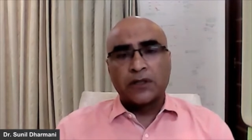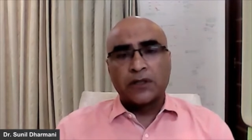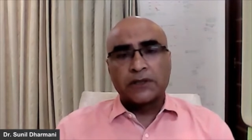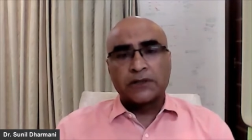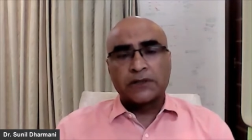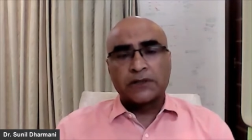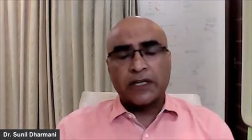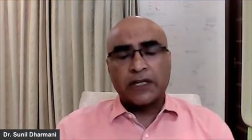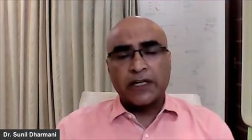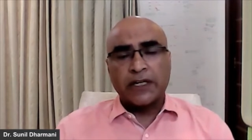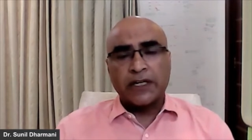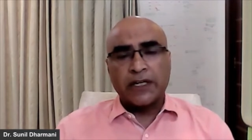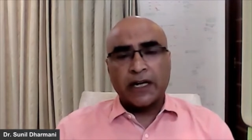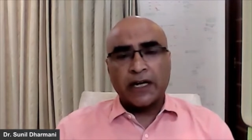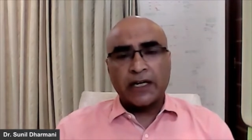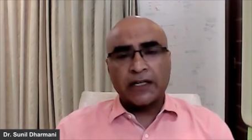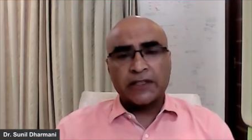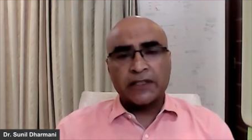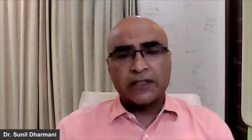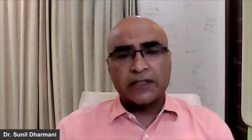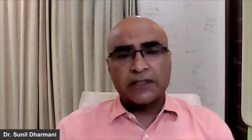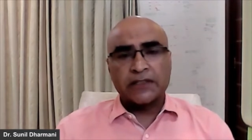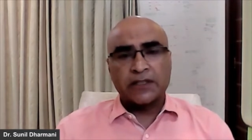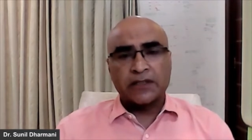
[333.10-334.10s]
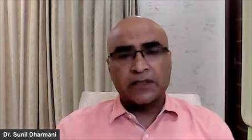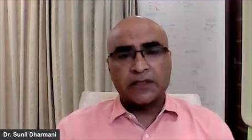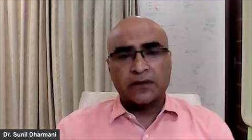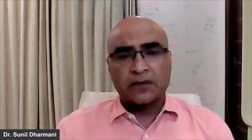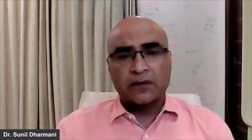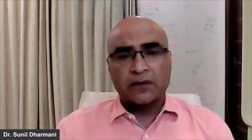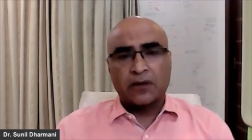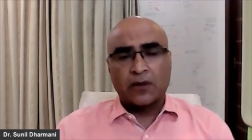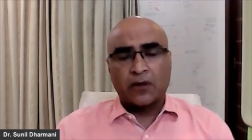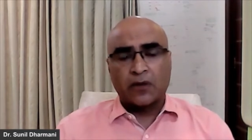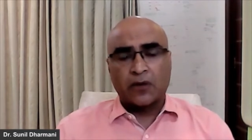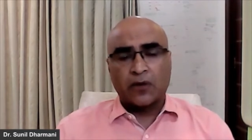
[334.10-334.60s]
sanitization
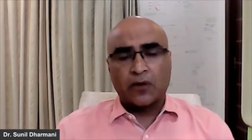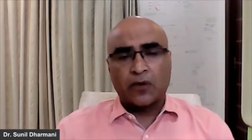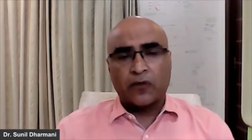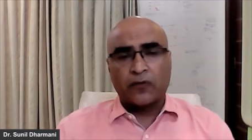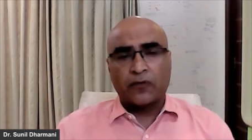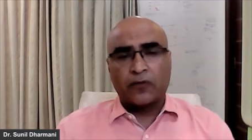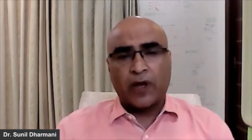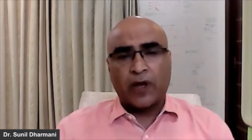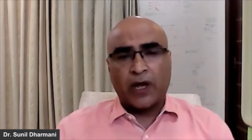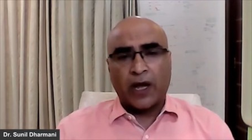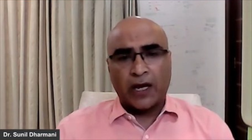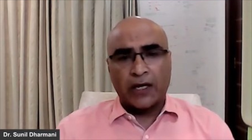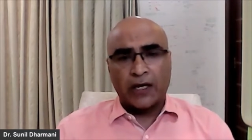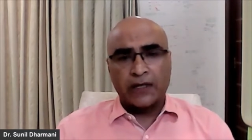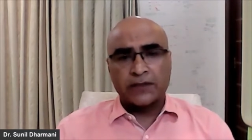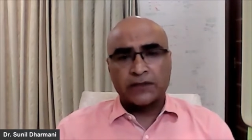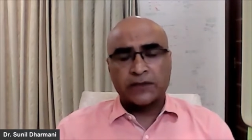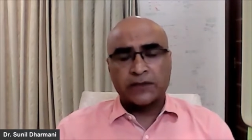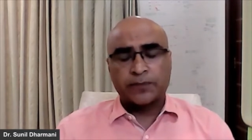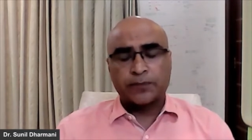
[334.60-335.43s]
of hands,